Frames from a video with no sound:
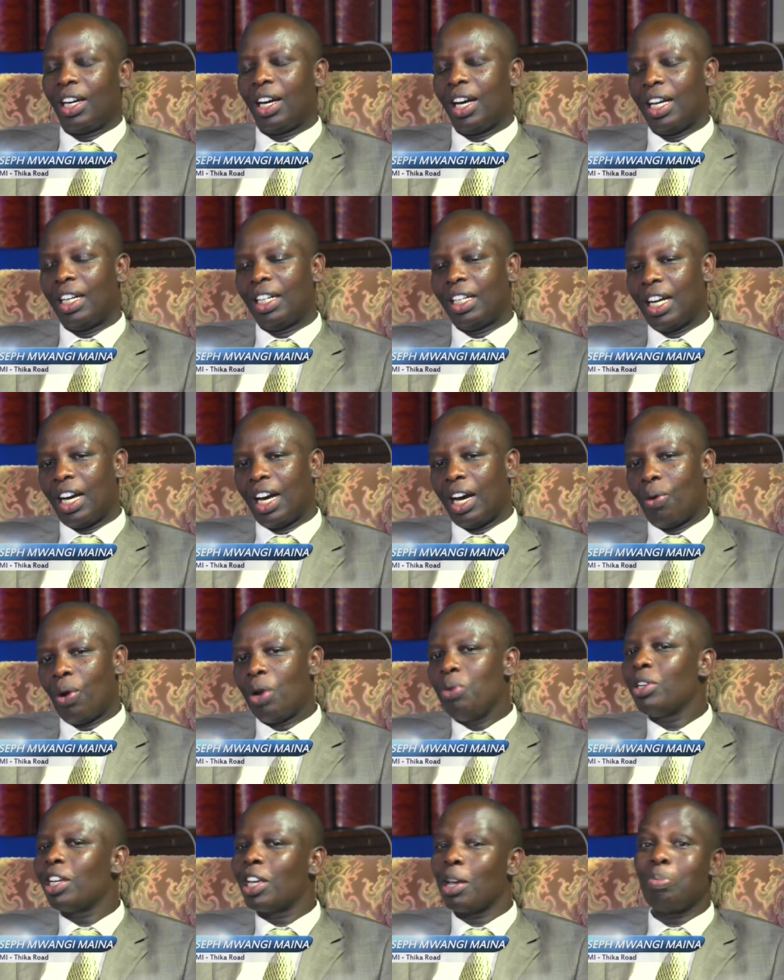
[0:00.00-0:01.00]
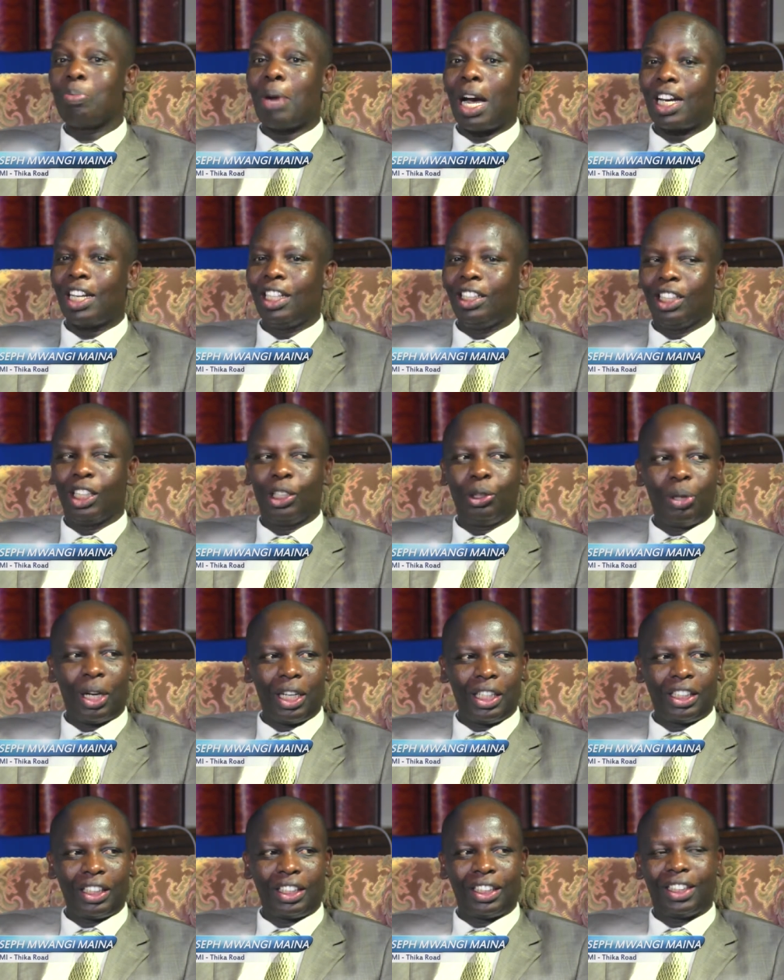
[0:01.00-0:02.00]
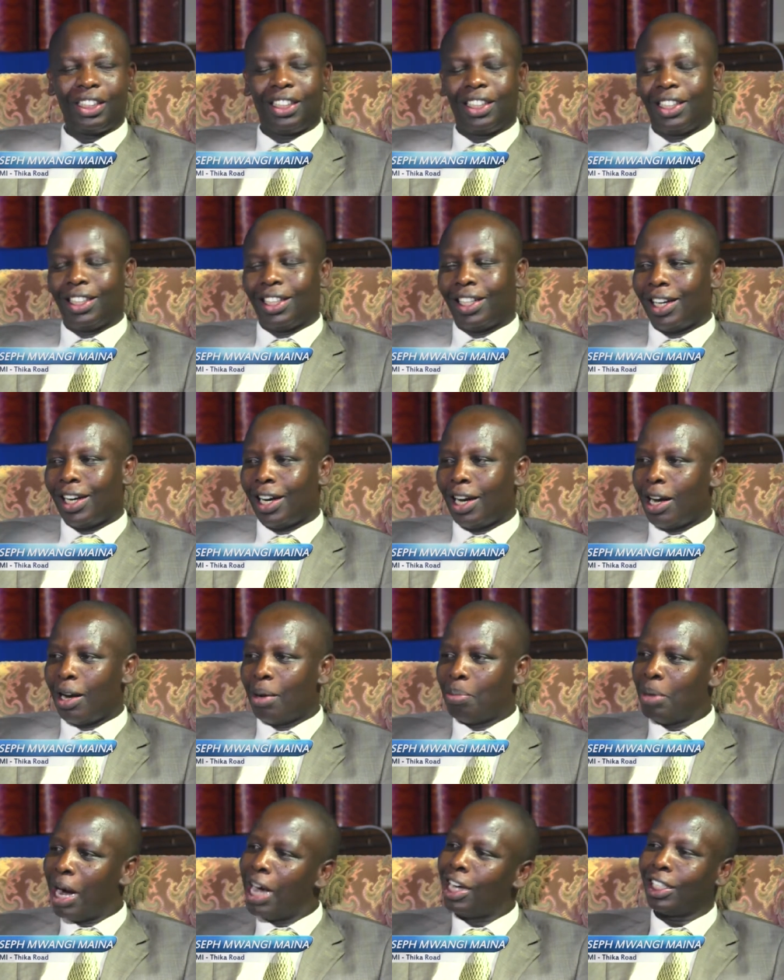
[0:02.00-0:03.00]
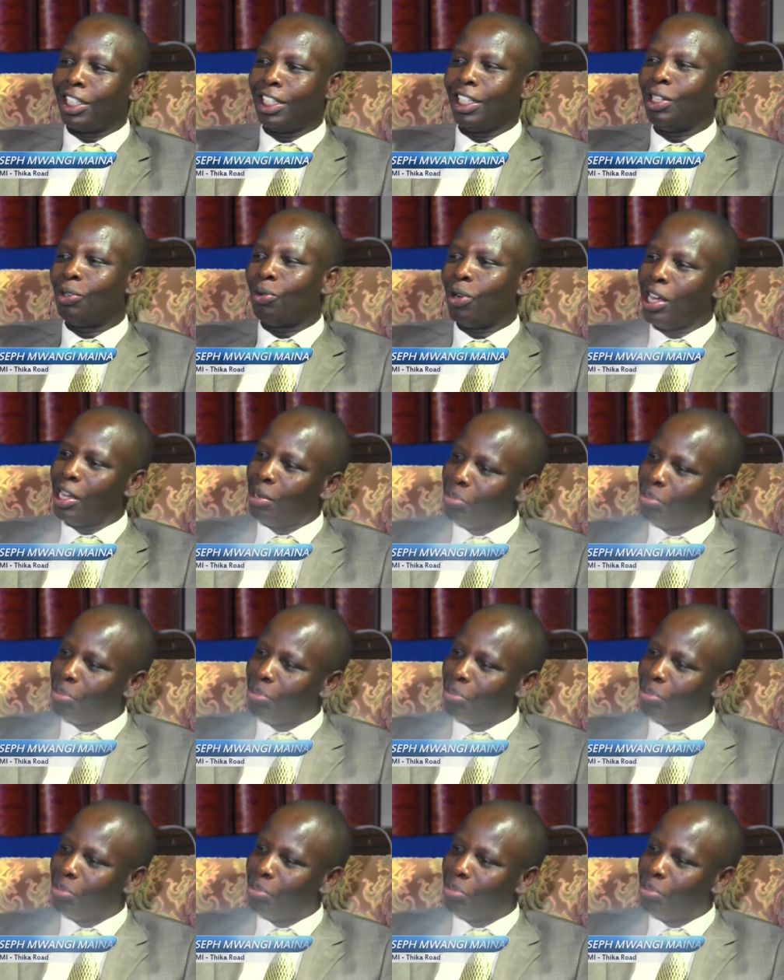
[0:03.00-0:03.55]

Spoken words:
And when we came back in January, bangi ilikuwa